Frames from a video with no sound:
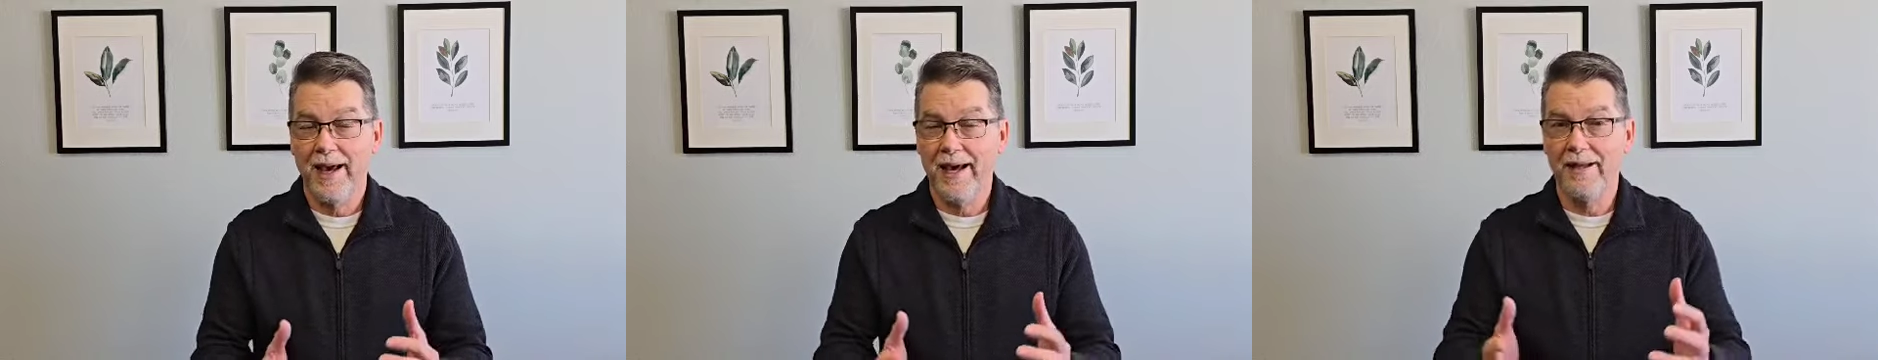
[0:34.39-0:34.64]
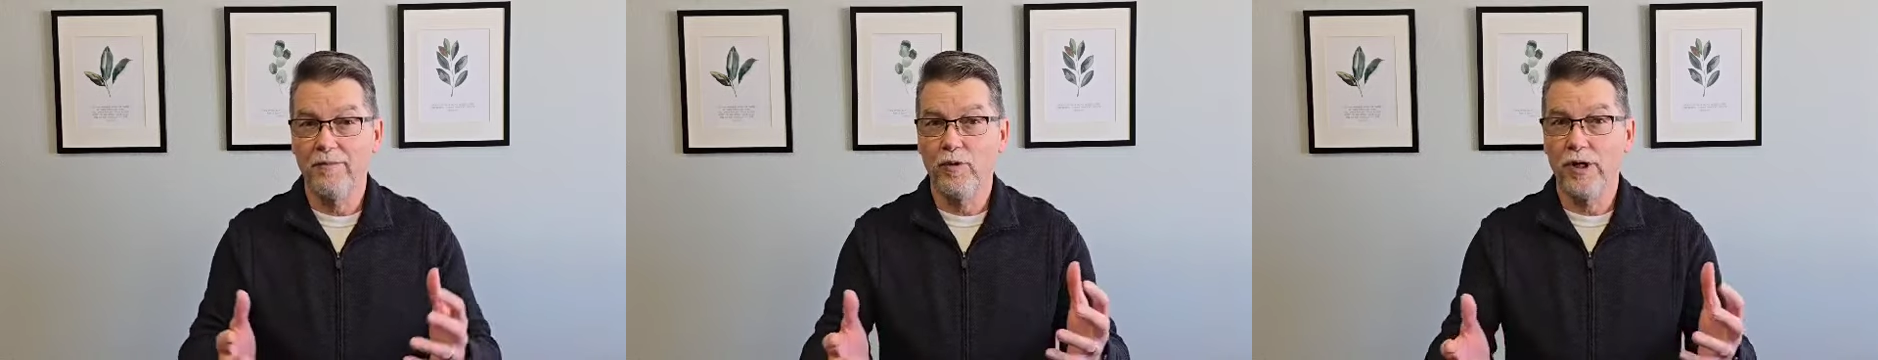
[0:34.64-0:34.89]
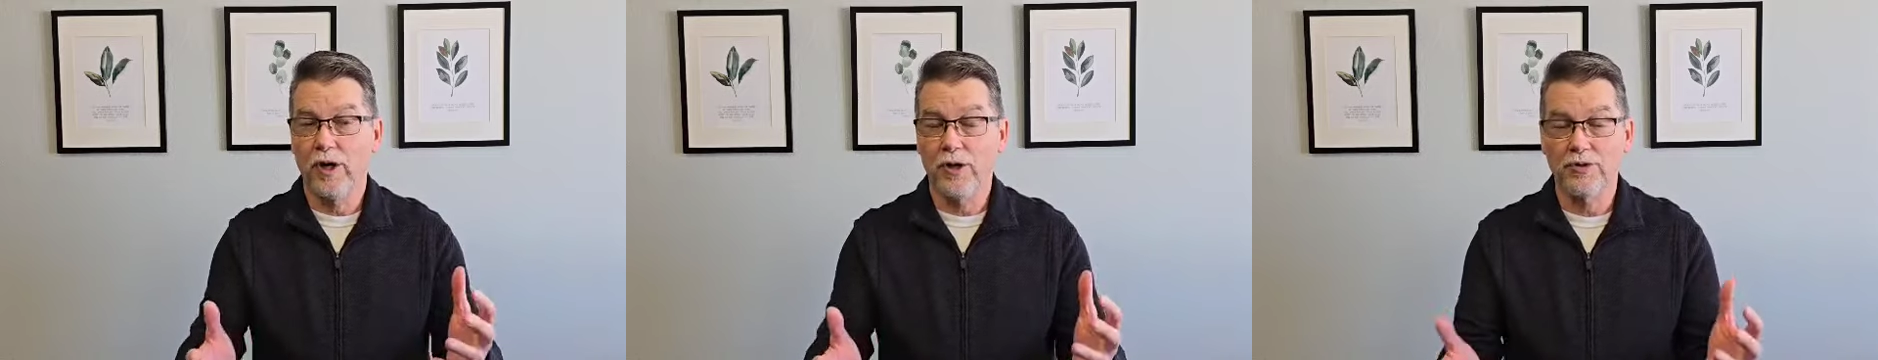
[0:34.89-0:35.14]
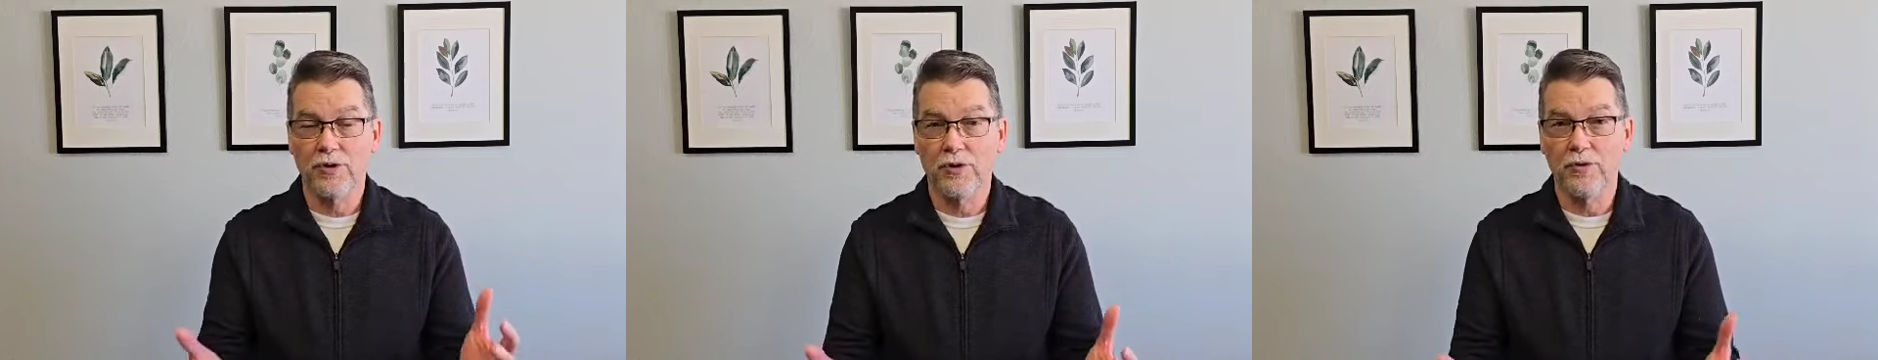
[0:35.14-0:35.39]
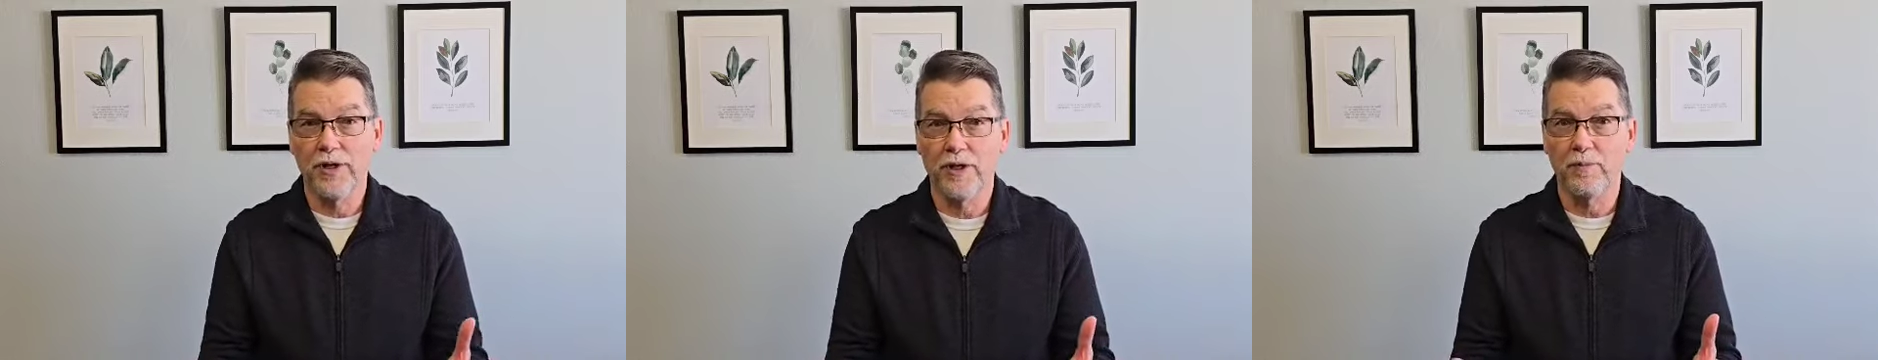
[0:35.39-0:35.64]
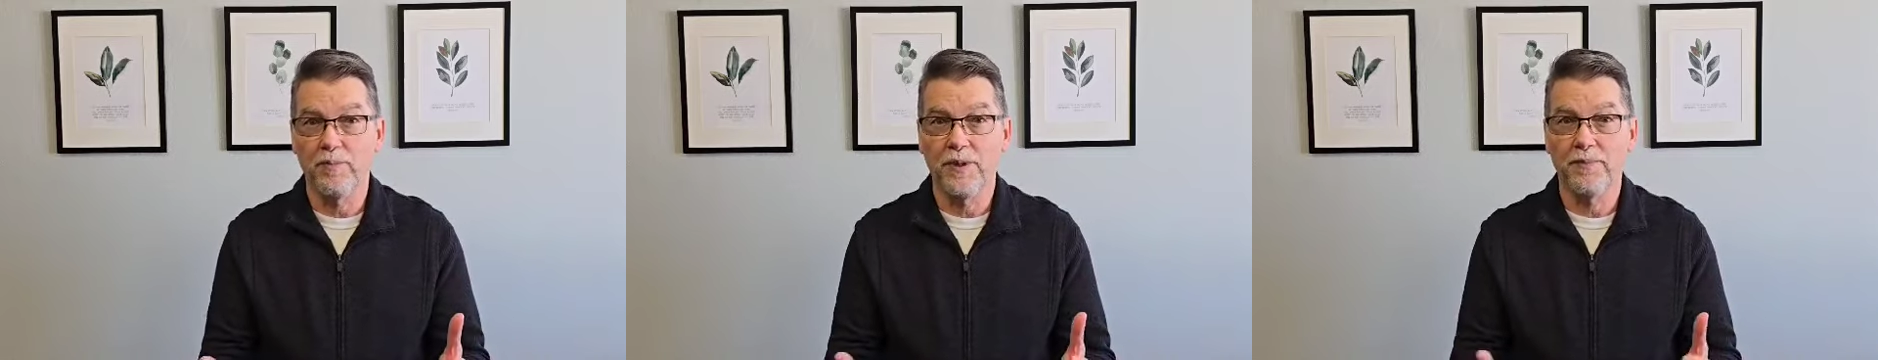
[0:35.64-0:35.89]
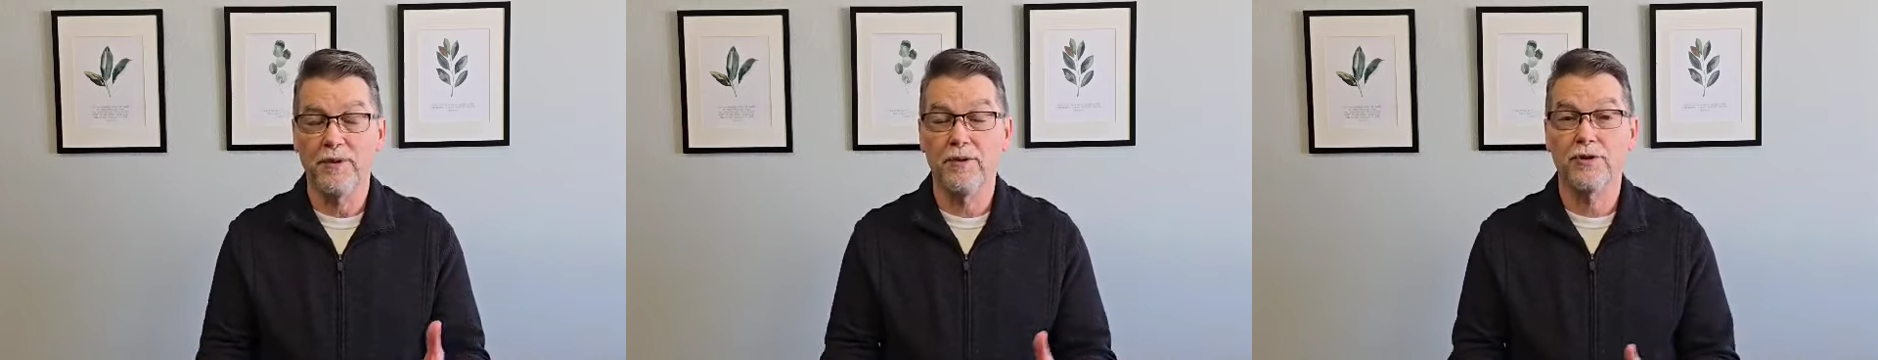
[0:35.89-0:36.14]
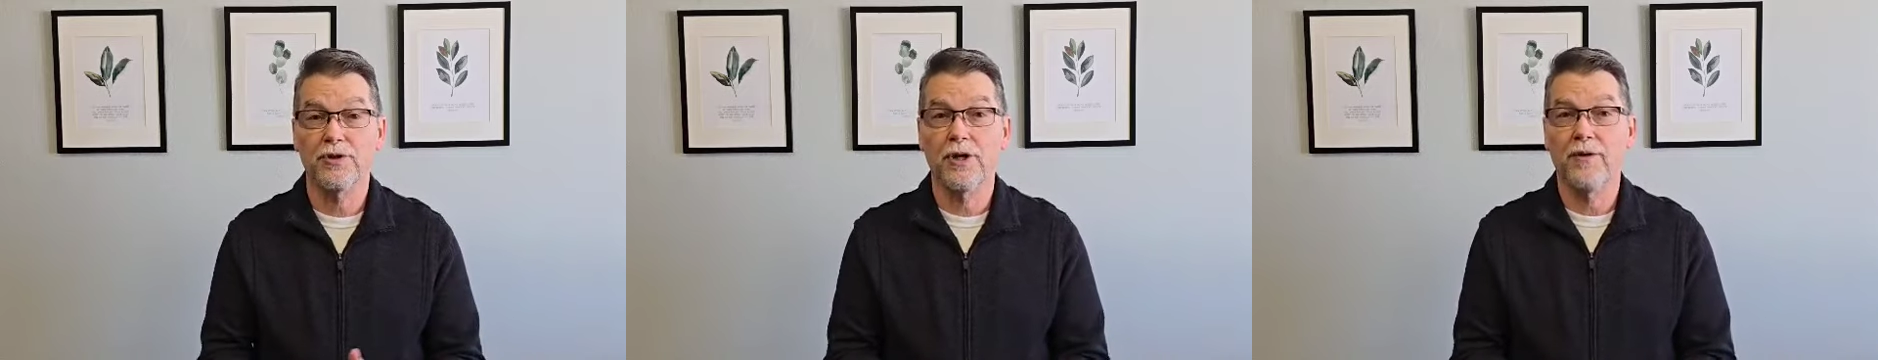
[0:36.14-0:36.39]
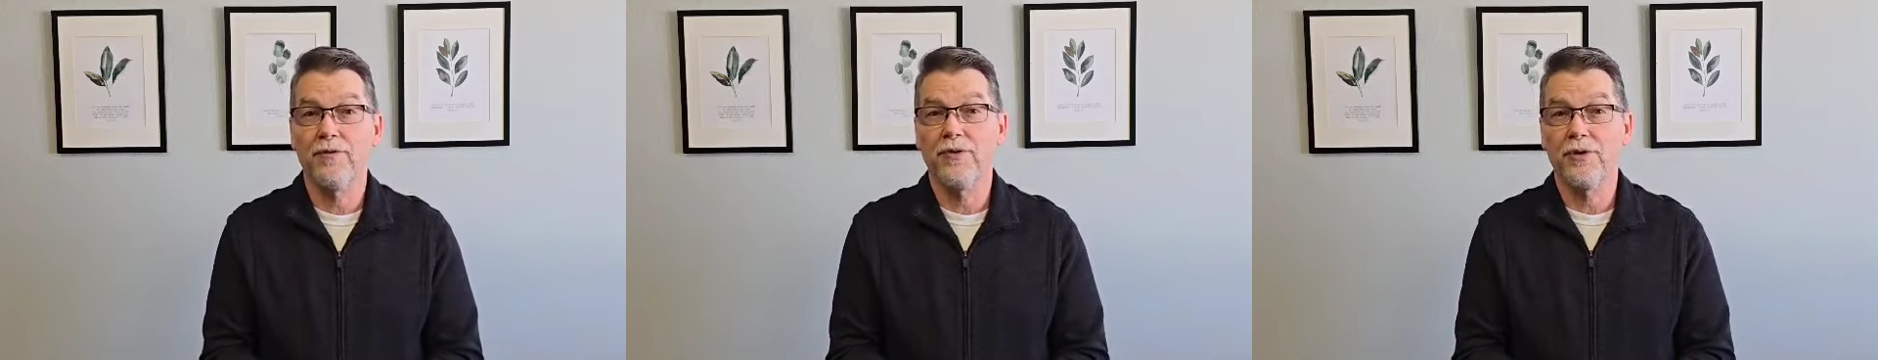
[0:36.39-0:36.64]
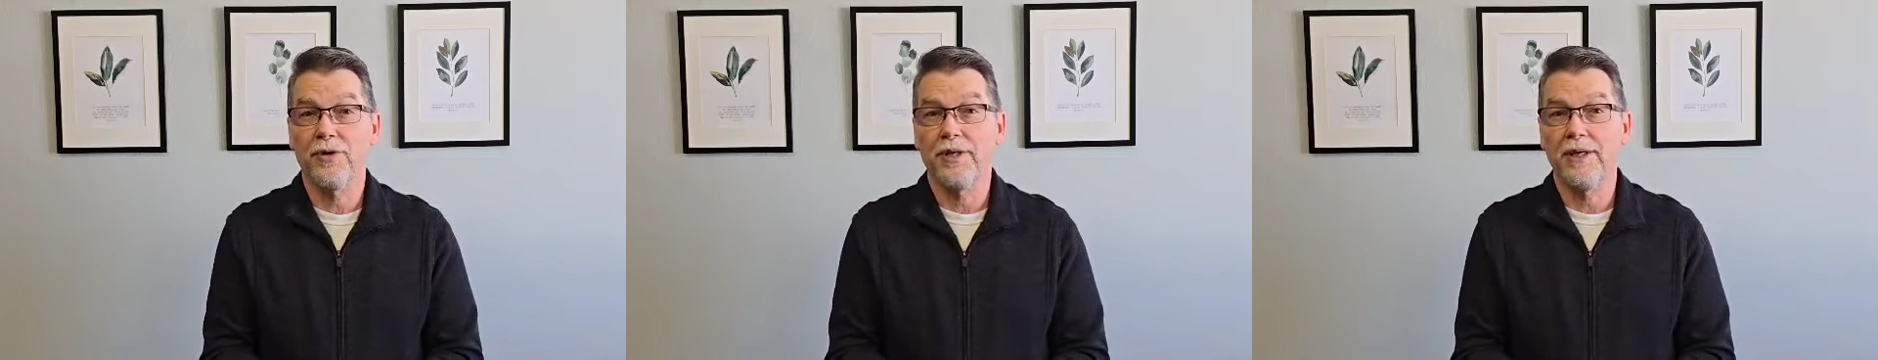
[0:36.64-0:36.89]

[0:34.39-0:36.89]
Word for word: and we also help people discover their